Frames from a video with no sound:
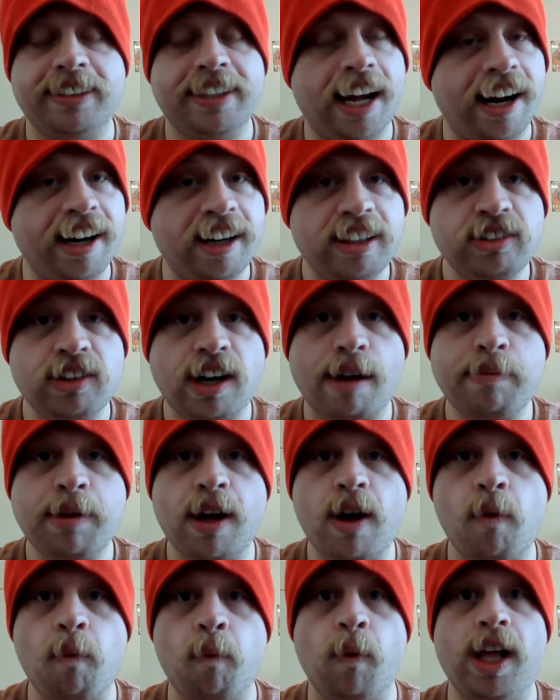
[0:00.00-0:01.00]
daughter
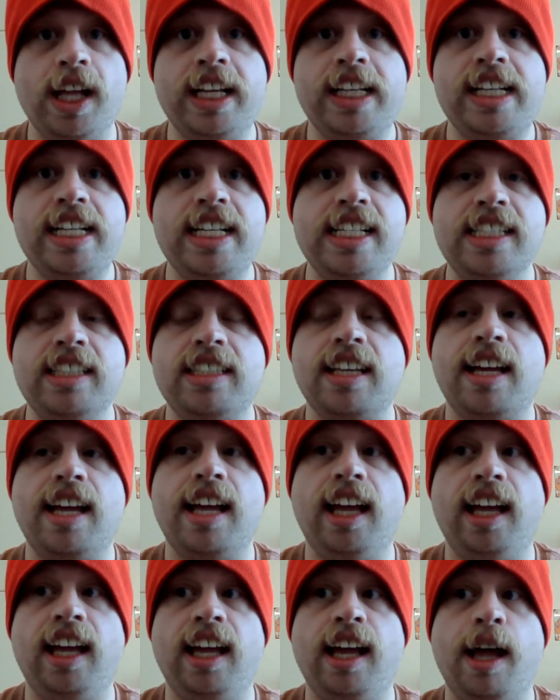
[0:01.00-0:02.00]
drama was
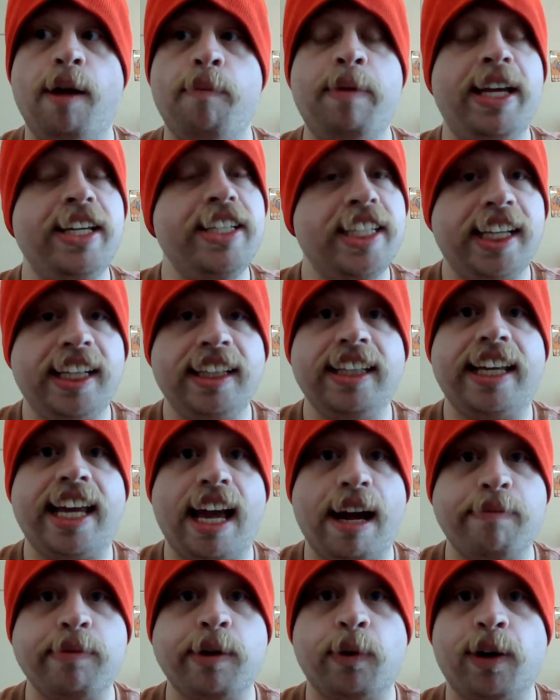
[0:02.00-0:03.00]
amazing. The
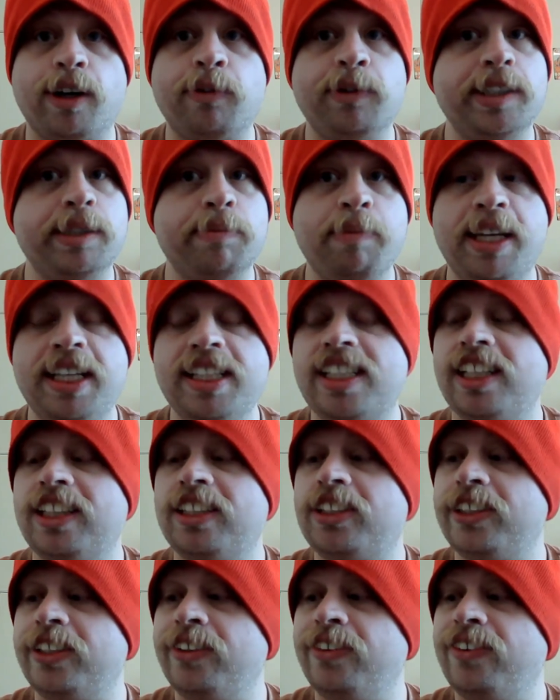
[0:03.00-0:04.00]
camera work was amazing
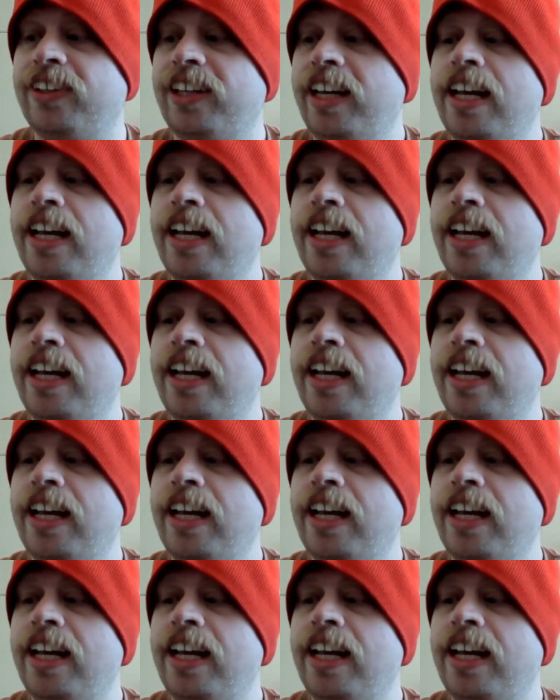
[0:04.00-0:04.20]
too.